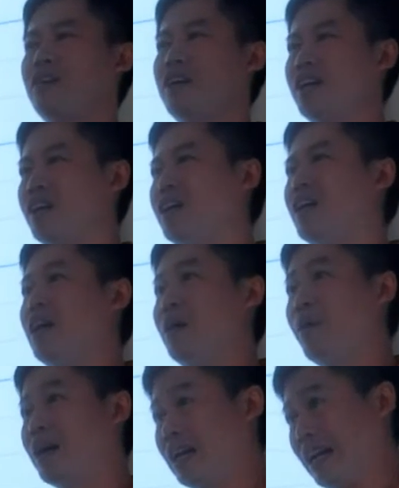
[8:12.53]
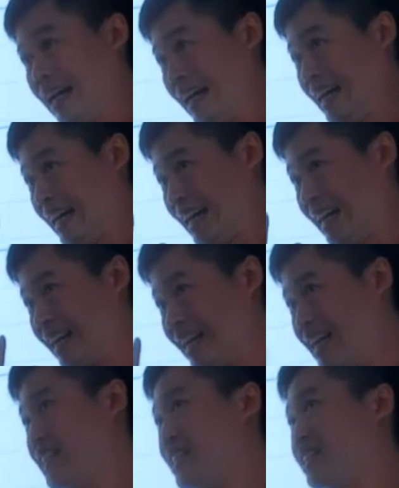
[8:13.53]
that. But
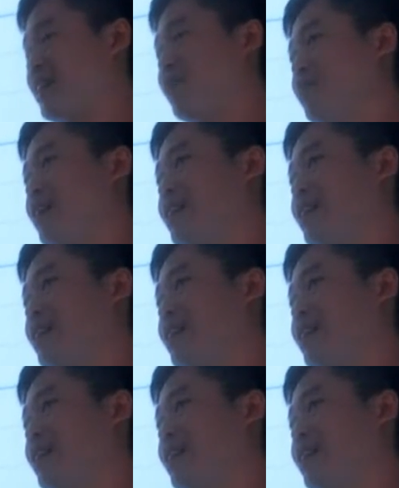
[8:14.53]
this is something